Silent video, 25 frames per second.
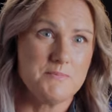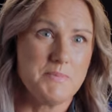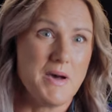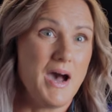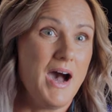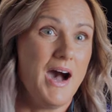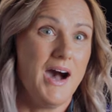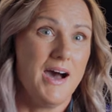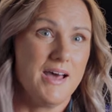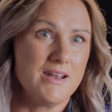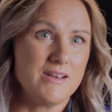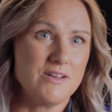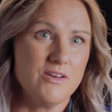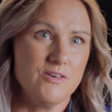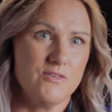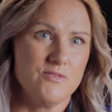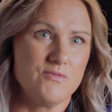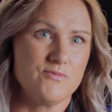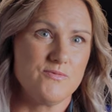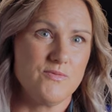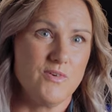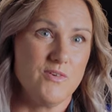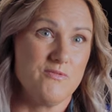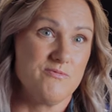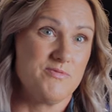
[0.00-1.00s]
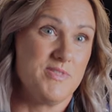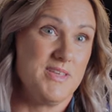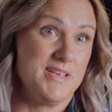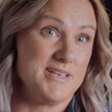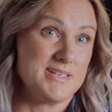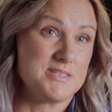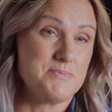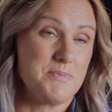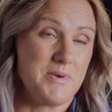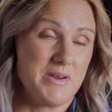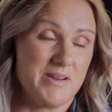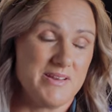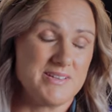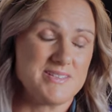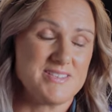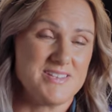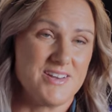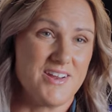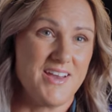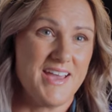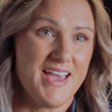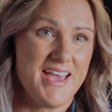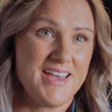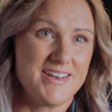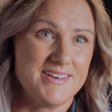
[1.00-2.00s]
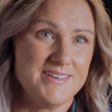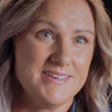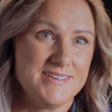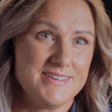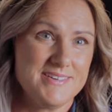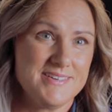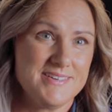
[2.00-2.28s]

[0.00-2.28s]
part of the experience that I had.